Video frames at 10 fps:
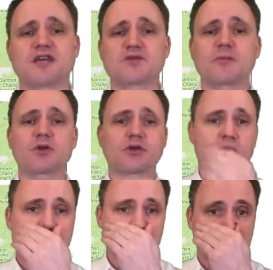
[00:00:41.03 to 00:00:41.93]
That's what I'm going to talk
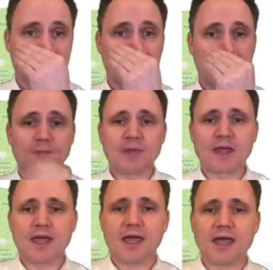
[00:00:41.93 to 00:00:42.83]
about today.
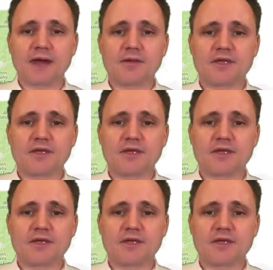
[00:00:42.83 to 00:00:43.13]
And let me